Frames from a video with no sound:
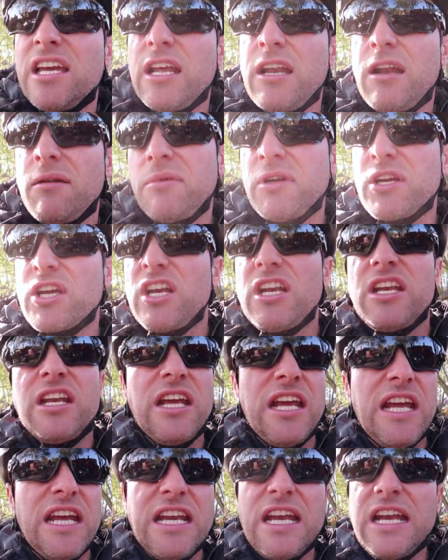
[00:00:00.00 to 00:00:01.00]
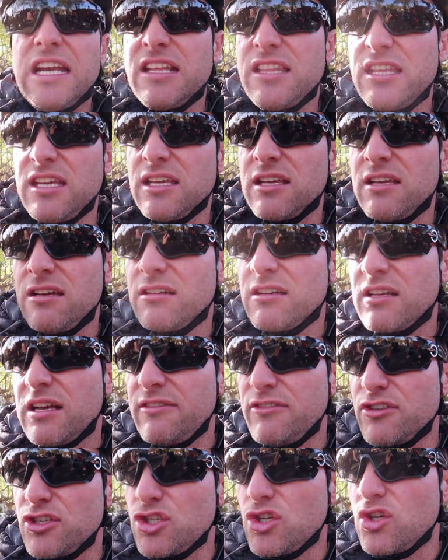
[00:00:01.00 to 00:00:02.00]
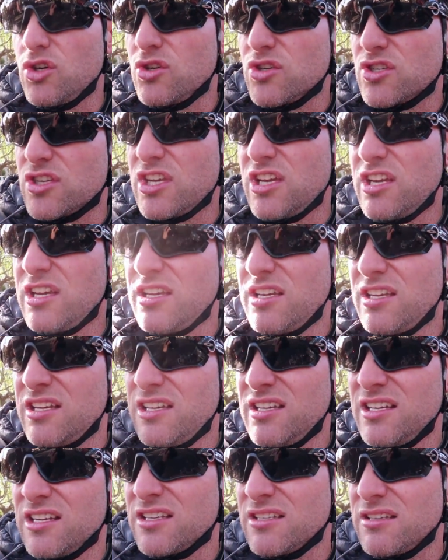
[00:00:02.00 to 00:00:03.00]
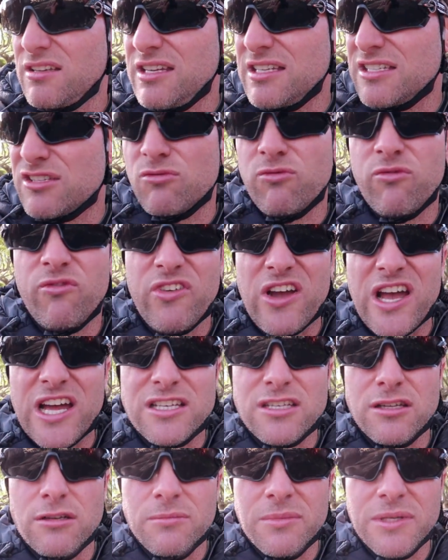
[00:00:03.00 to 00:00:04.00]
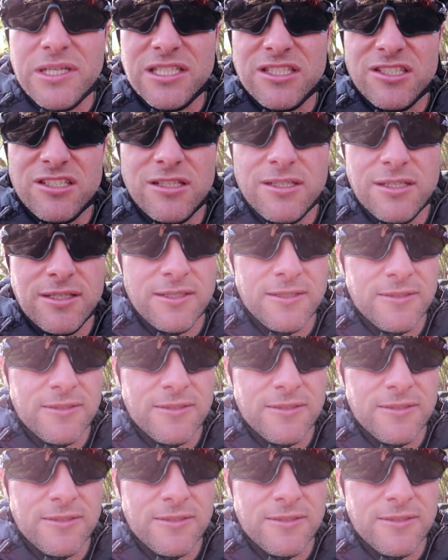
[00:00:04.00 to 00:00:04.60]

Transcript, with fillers: and I'm not going to eat anything. I'm going to have a juice because I eat far too much.